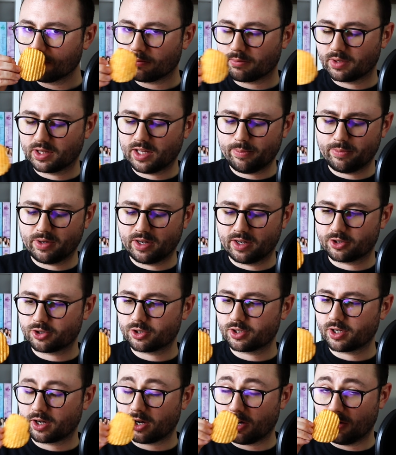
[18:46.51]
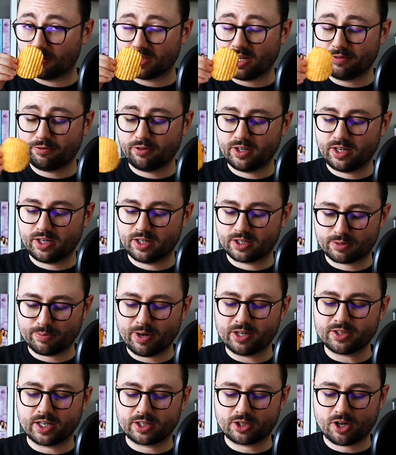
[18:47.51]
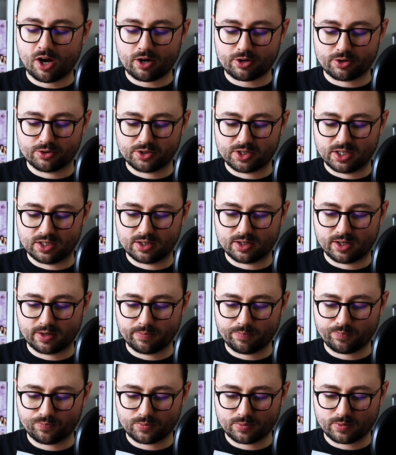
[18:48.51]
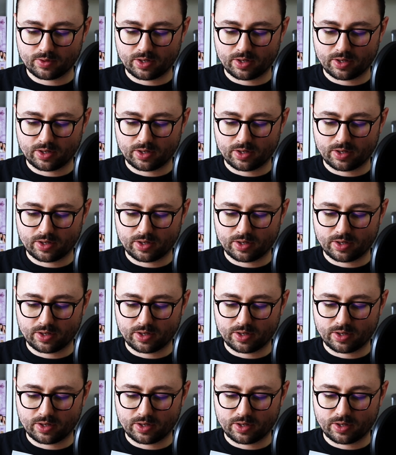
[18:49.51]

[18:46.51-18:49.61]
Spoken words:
but that'd be interesting. Oh, it smells like taco seasoning.